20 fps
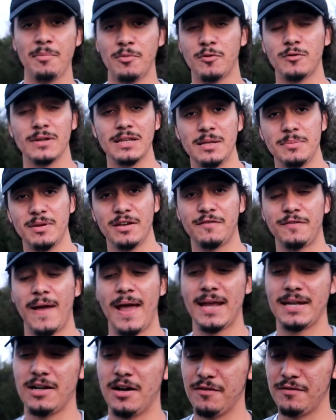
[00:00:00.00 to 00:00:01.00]
I'm a really big
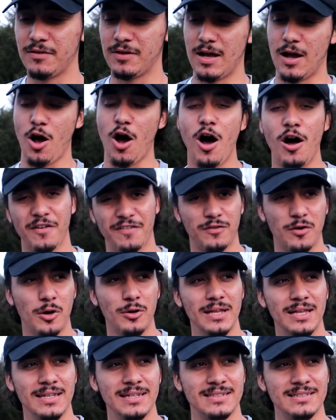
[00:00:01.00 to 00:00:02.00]
fan of
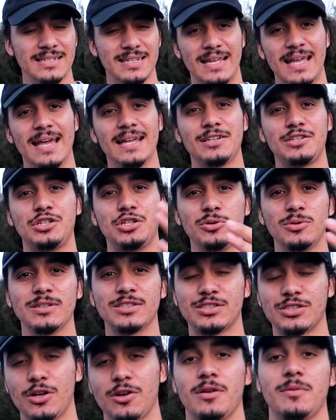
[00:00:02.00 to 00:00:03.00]
off-roading to get
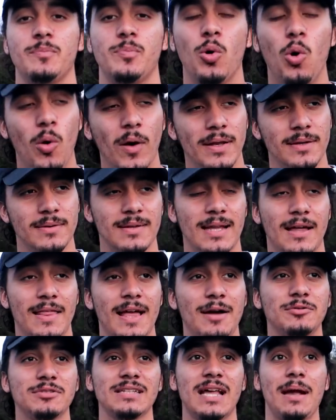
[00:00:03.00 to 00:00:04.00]
to a certain point. Now
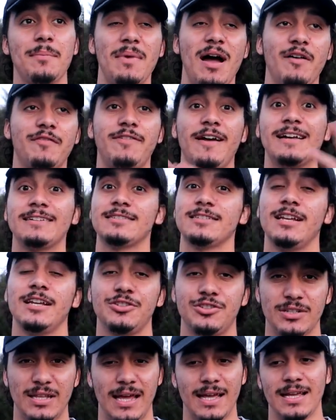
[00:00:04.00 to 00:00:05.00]
that was like my
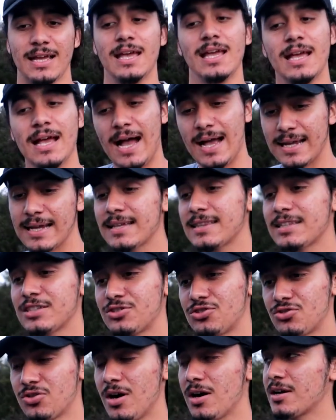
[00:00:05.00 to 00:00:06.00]
fascination. Like, I get
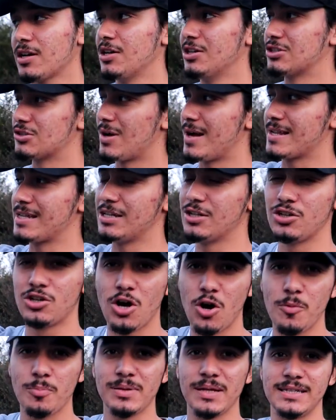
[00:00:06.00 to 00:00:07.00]
this truck so I can
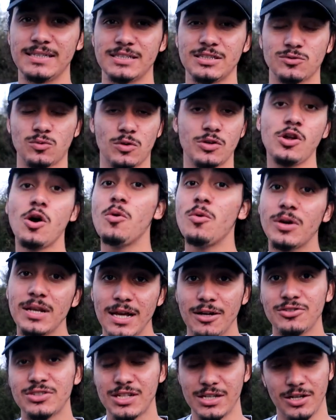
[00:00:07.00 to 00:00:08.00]
go places where no
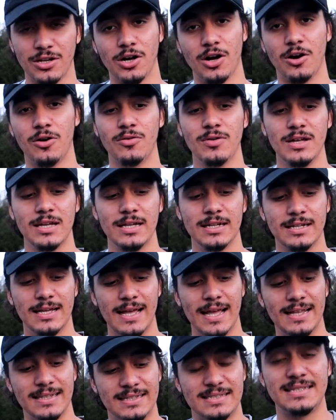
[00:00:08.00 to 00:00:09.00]
one else can go
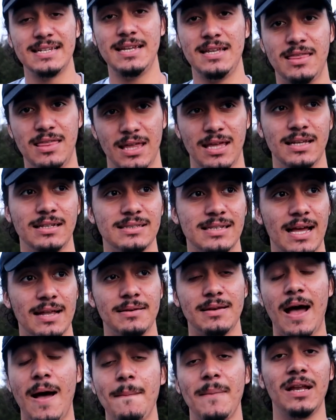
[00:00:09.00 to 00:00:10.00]
and see things
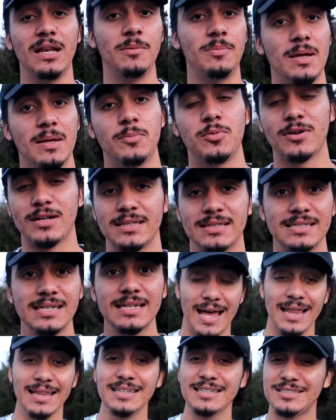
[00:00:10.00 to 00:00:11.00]
that not many people can
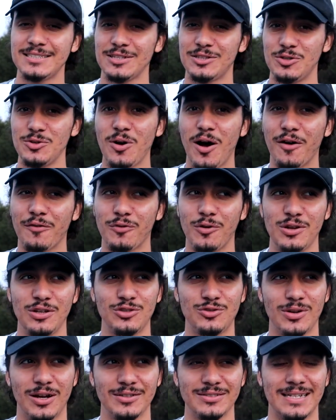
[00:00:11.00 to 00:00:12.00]
At least the two
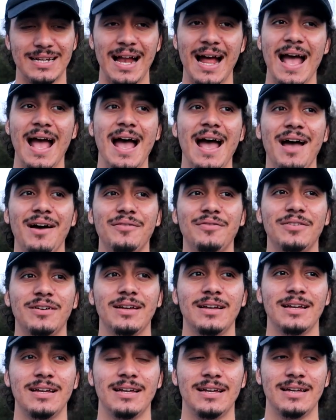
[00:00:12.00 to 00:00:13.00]
off-roading trails that I have
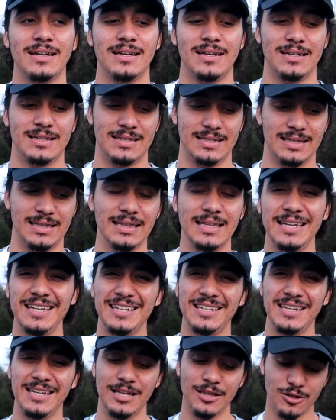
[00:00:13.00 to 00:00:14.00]

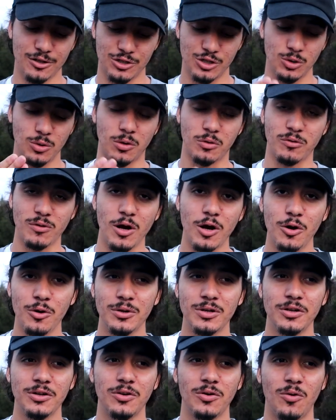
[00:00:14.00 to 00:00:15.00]
lead either to a
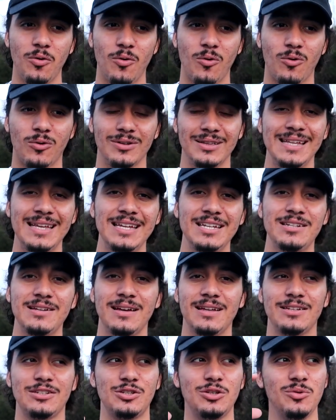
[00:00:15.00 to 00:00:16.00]
road or
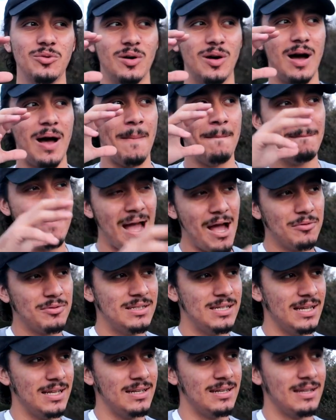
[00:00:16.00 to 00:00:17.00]
lead to a
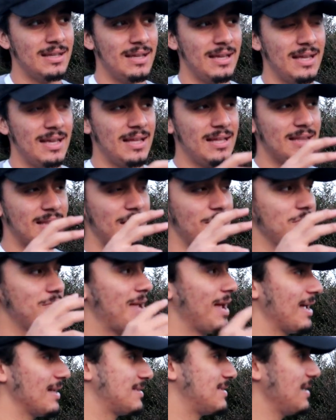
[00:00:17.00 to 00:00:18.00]
mountain that you
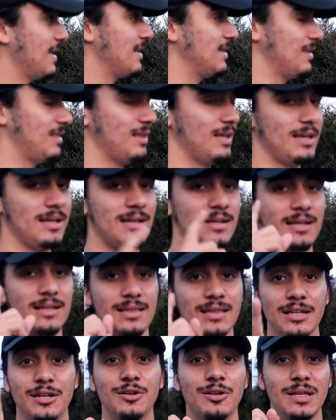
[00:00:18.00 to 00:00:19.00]
can't see anything.
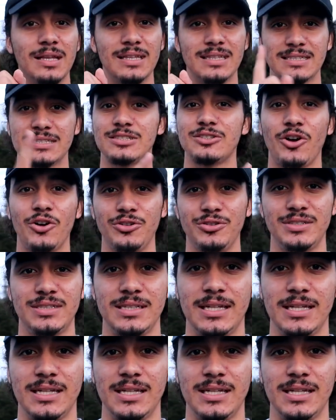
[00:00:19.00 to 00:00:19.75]
Literally, this is all you